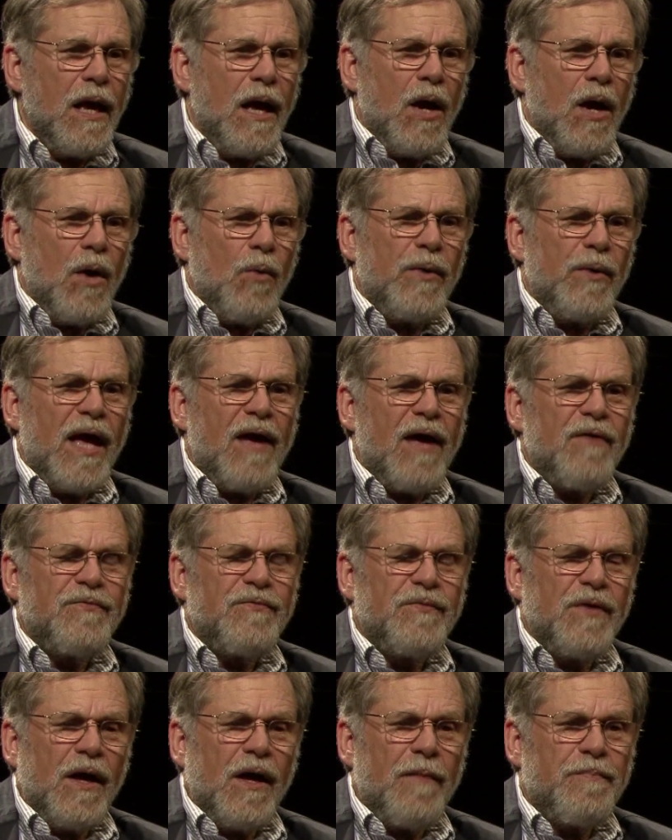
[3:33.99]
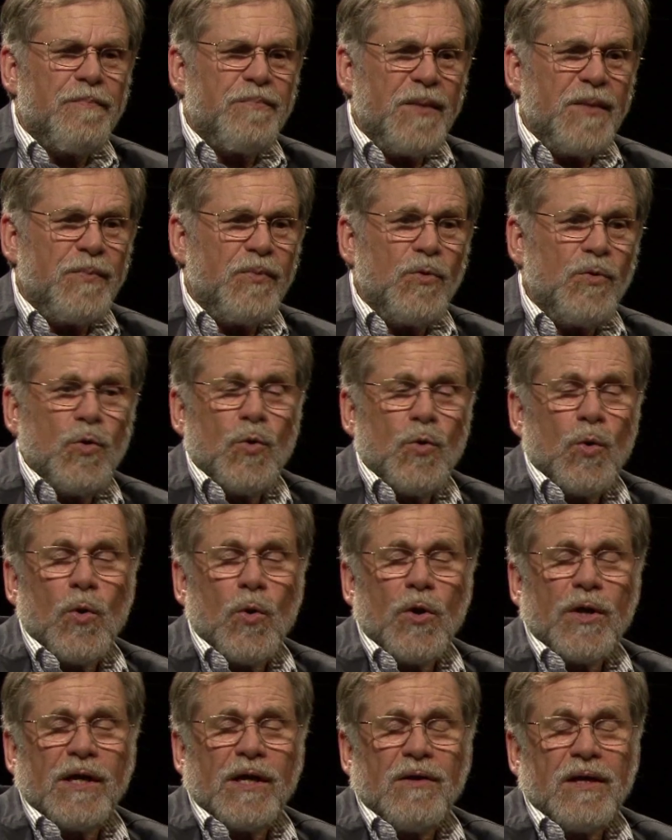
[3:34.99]
We have uh, people who are
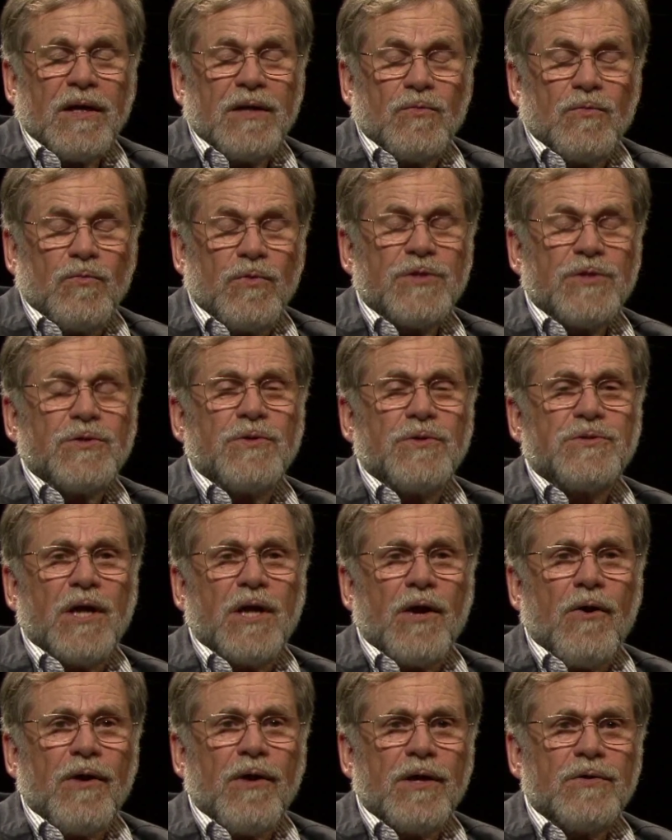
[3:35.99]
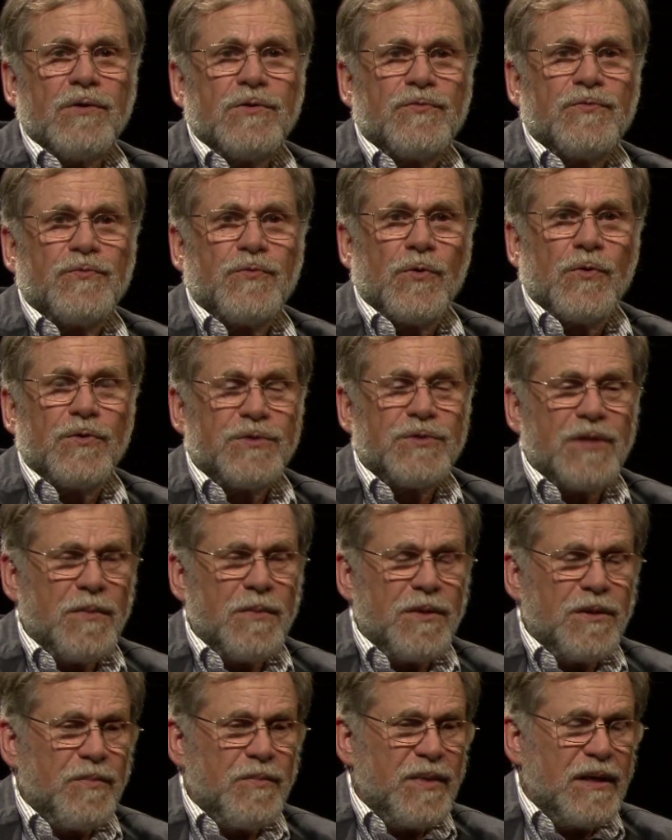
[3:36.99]
working in research areas for some
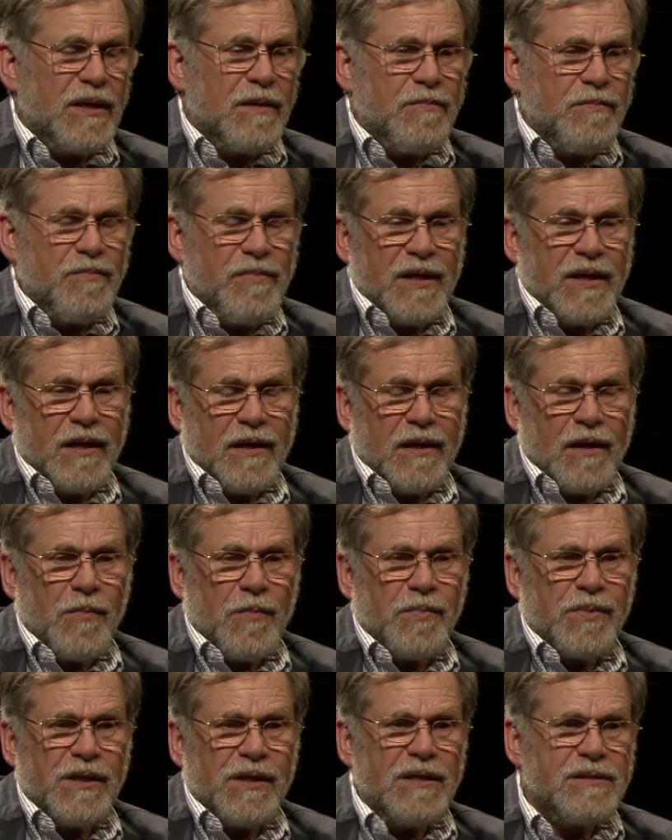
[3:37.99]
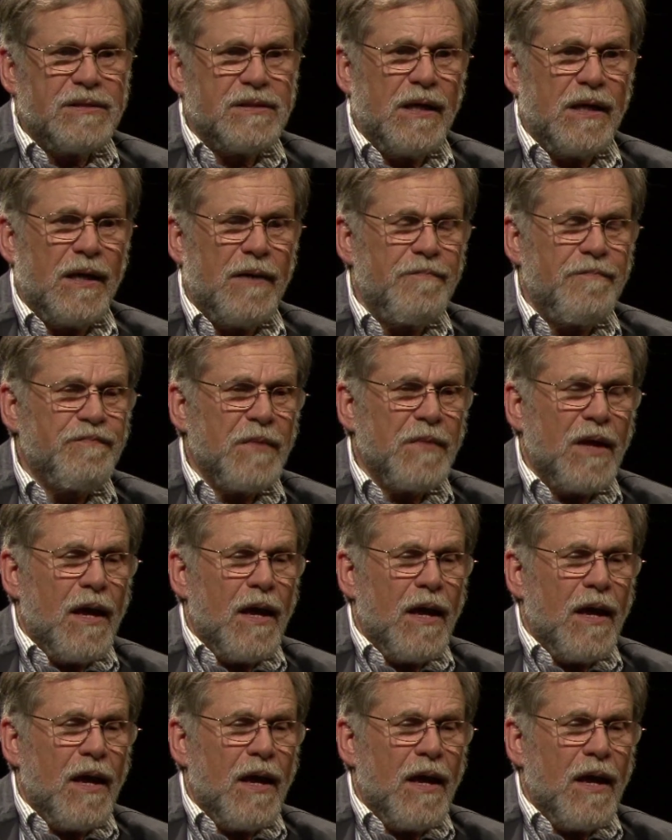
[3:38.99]
of the big big companies. Um,